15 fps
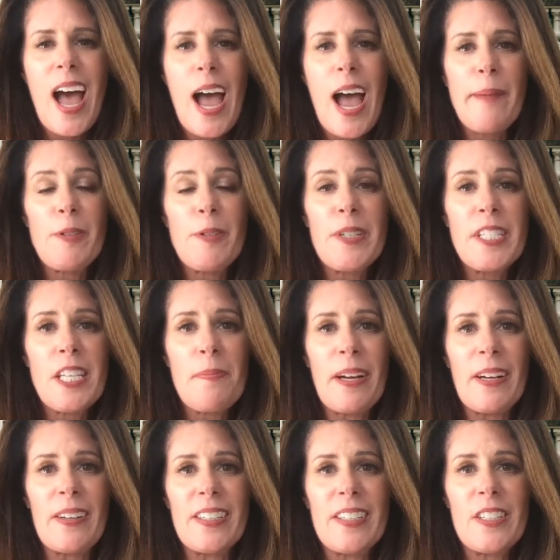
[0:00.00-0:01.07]
I'm Tracy
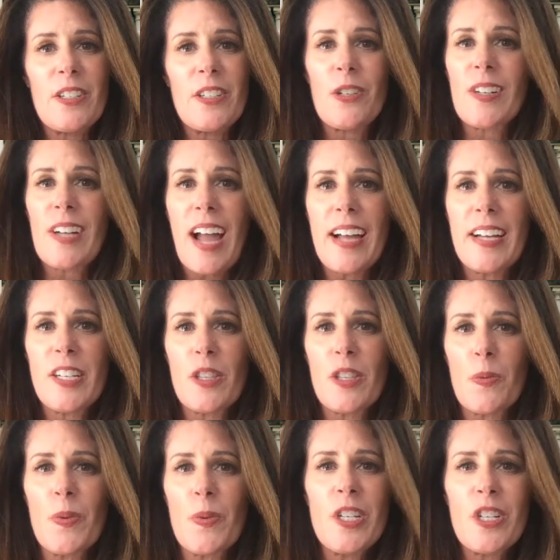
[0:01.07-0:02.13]
Parent, your guide to
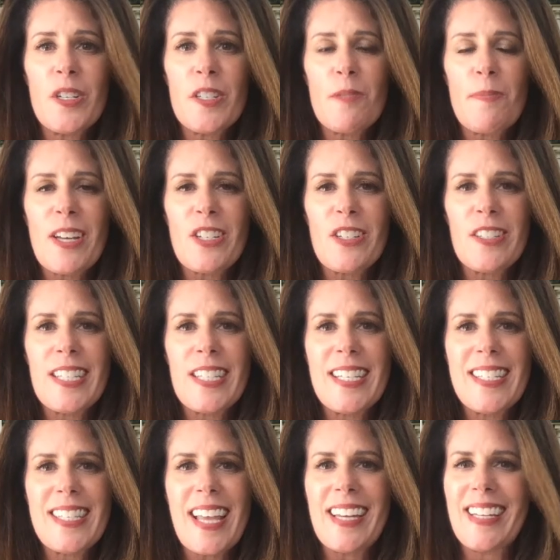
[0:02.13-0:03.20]
the regional
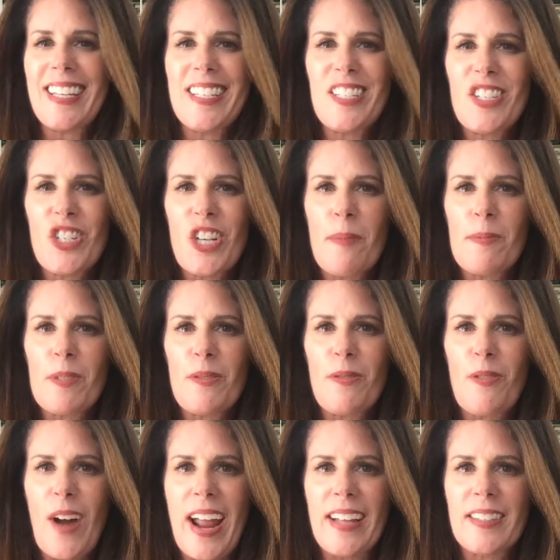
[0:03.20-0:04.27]
specialties and hidden gems of
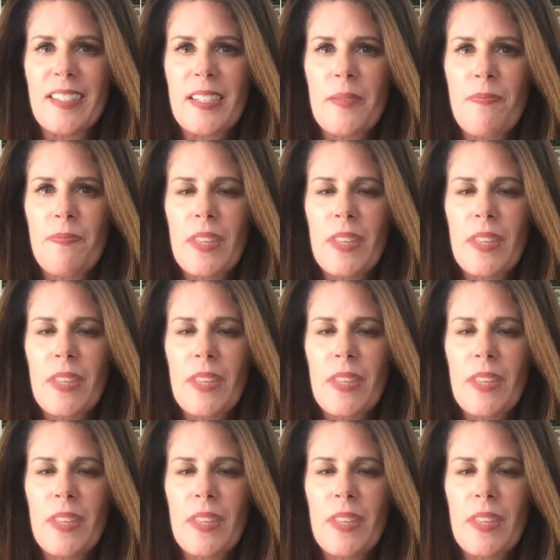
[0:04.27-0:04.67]
France.